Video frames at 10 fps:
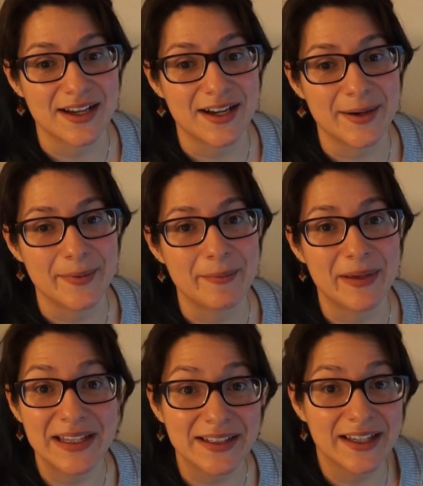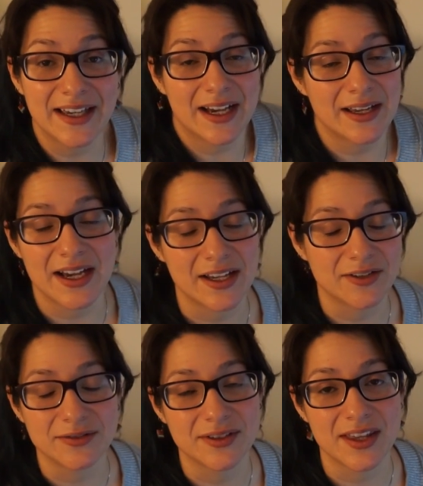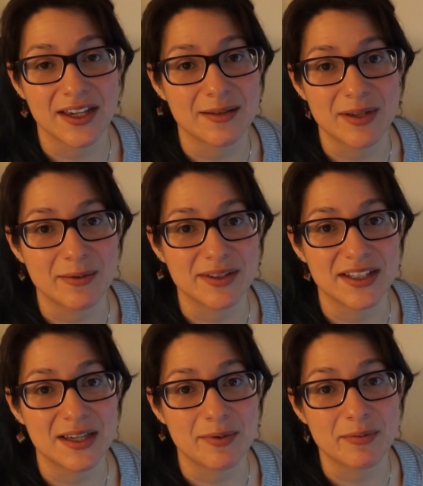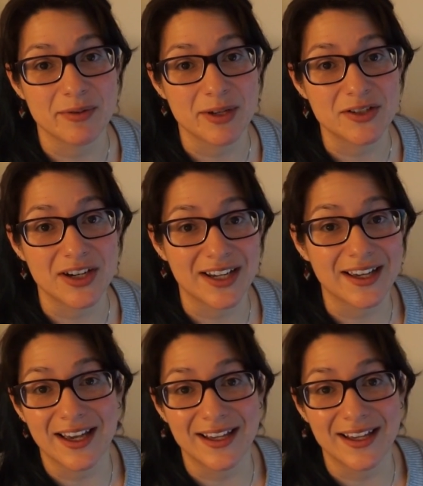Um, mainly, I, I don't think I'd be able to keep up with my training.